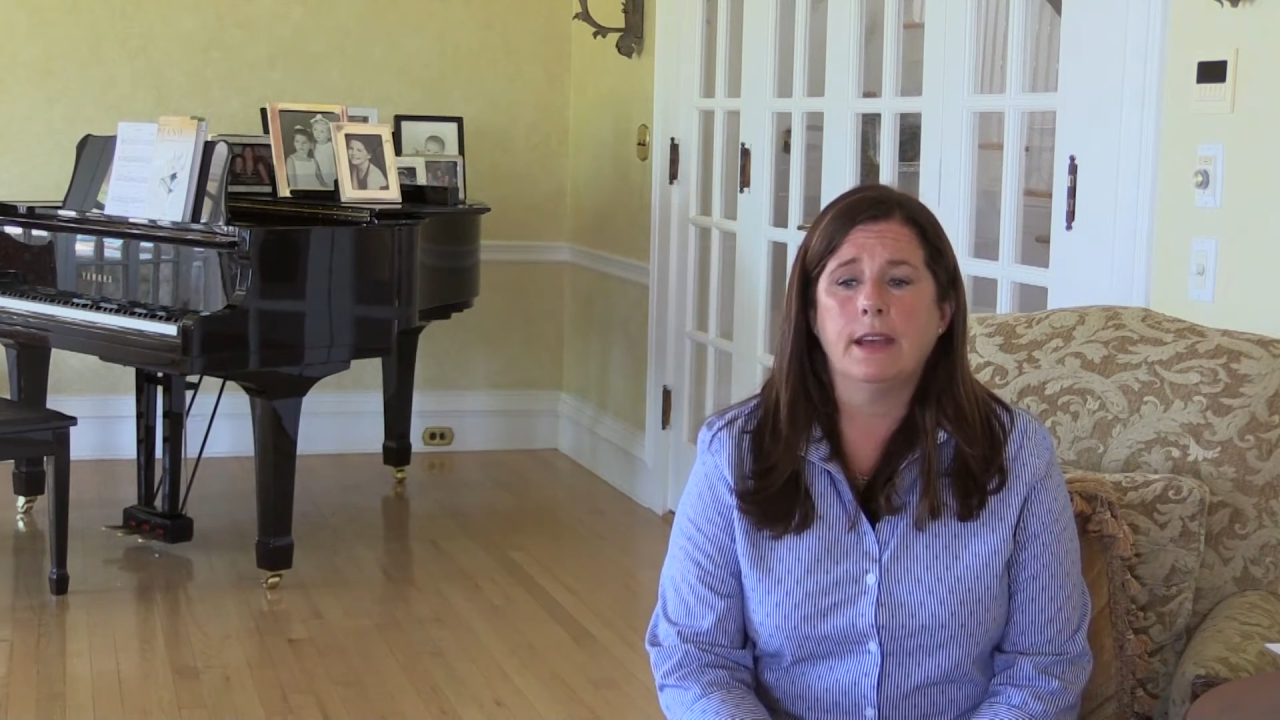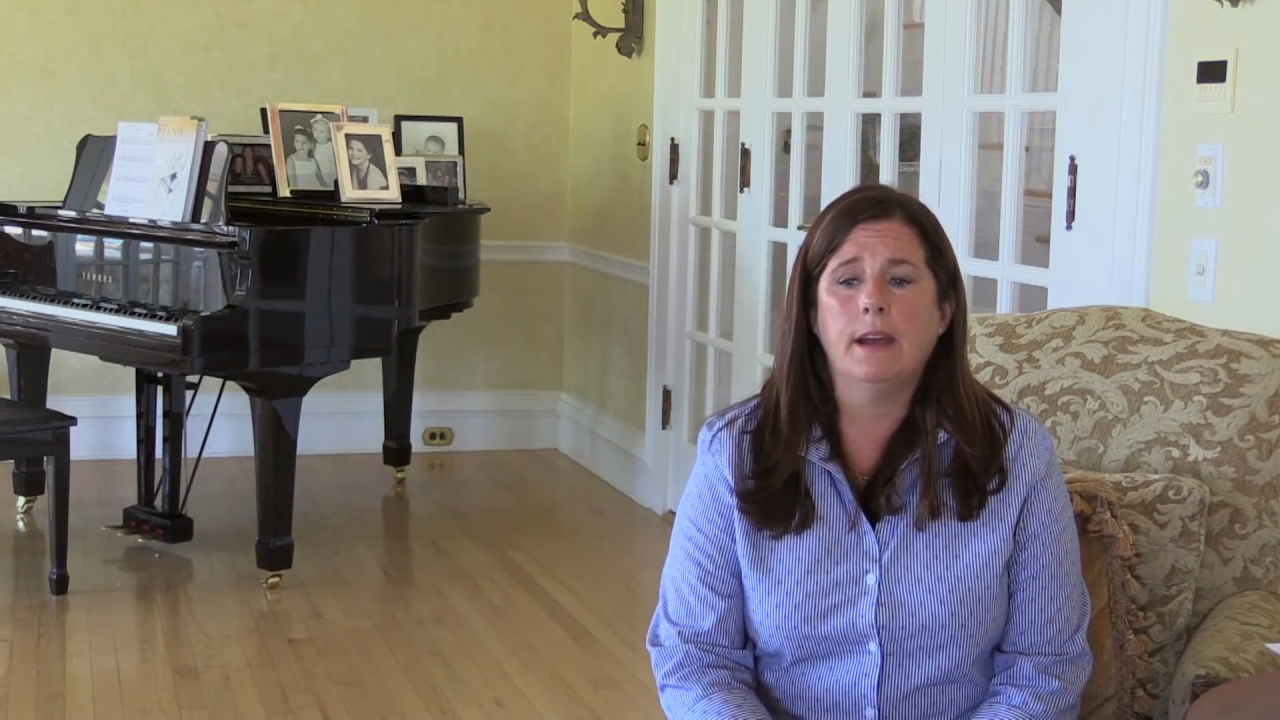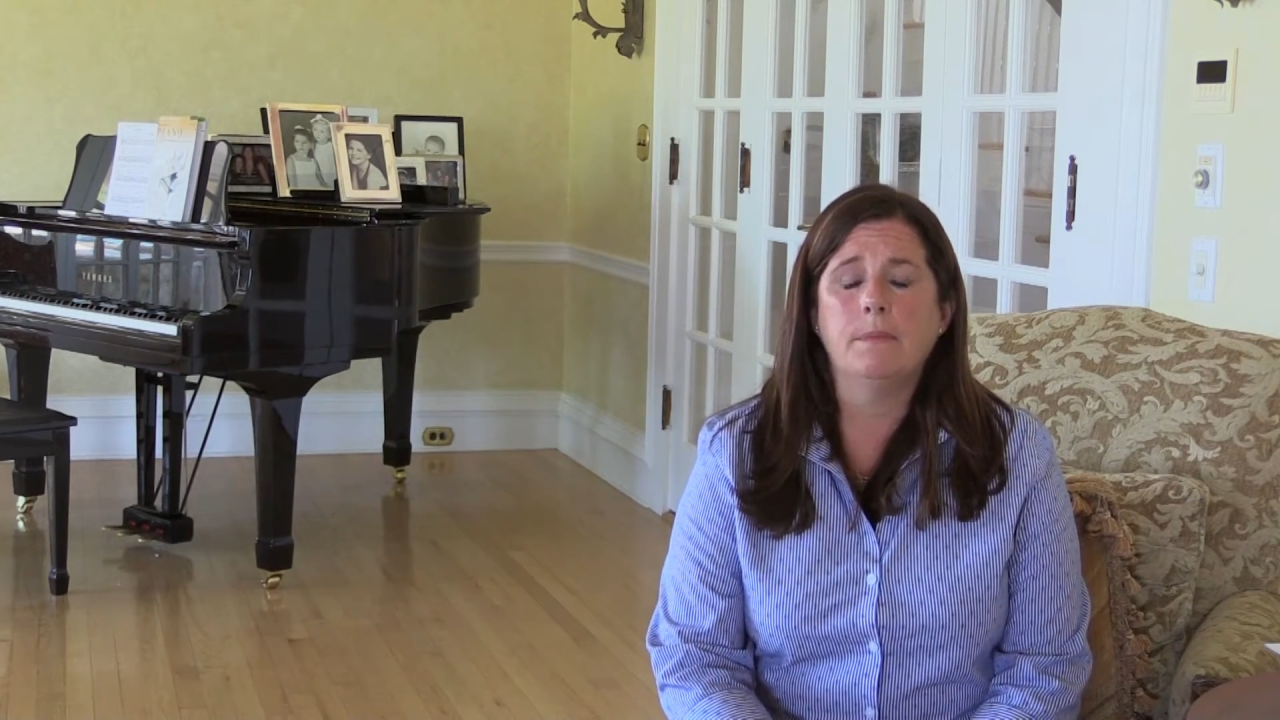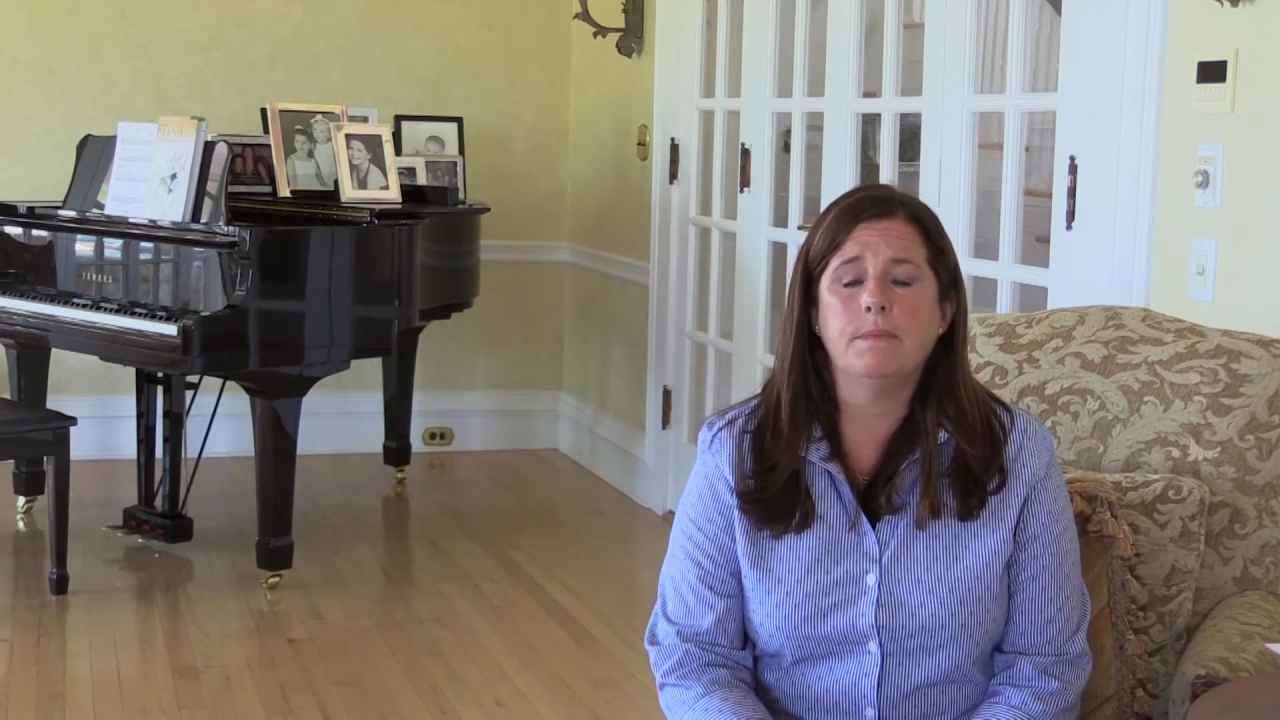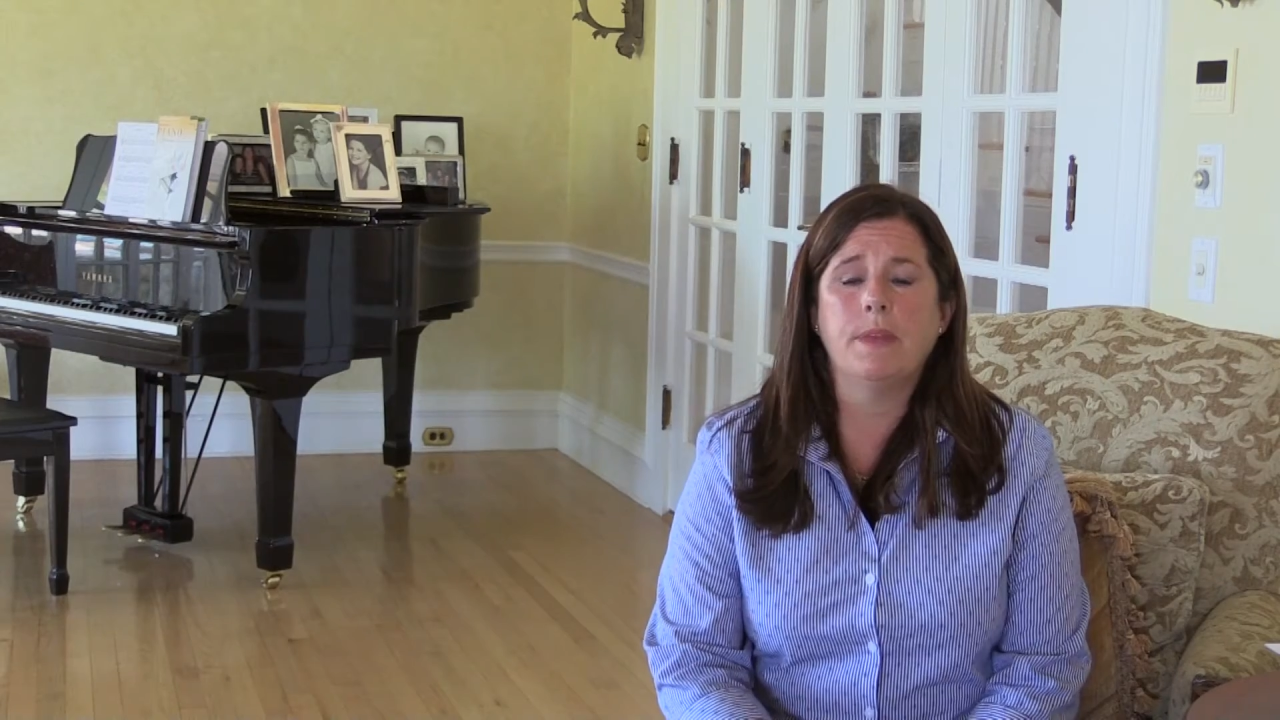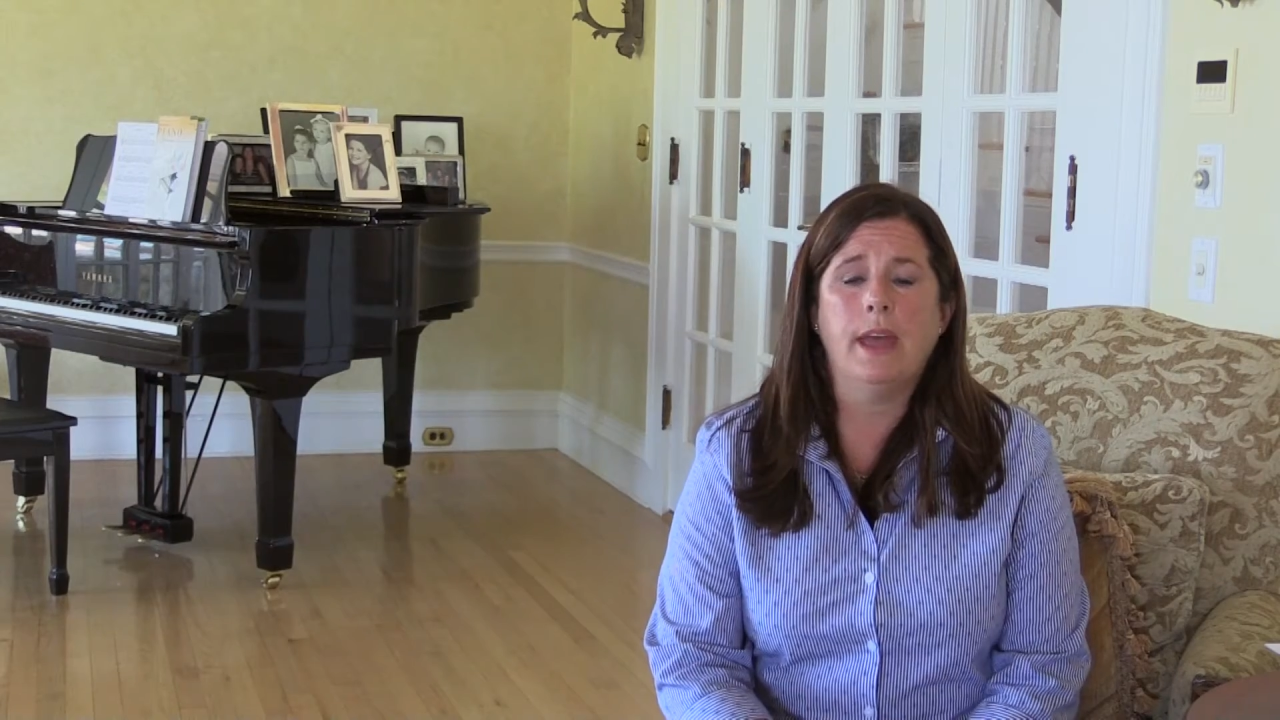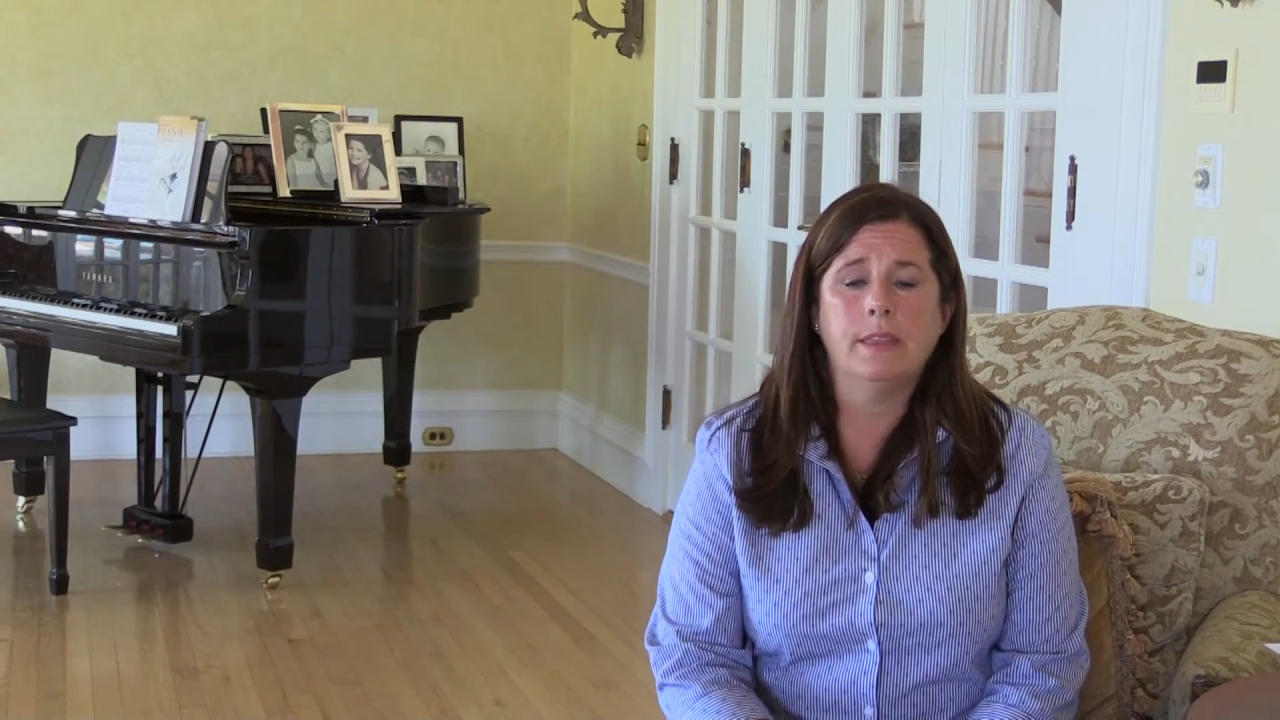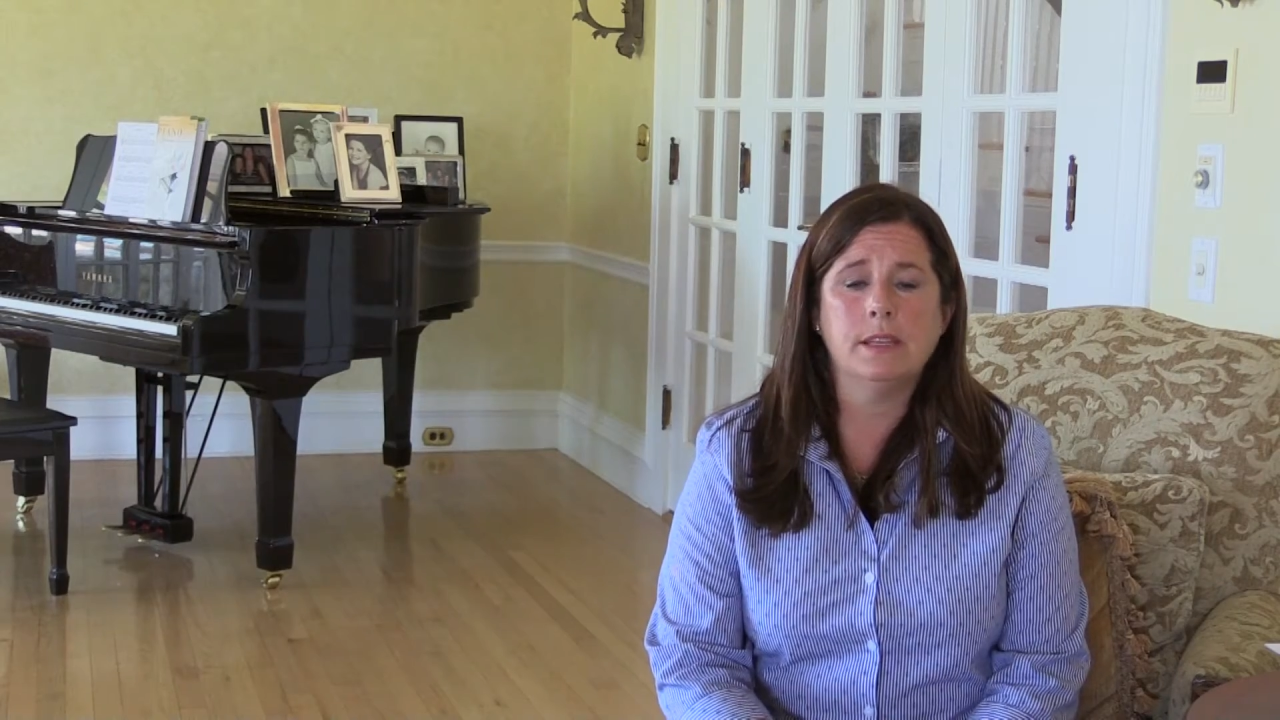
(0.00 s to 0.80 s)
at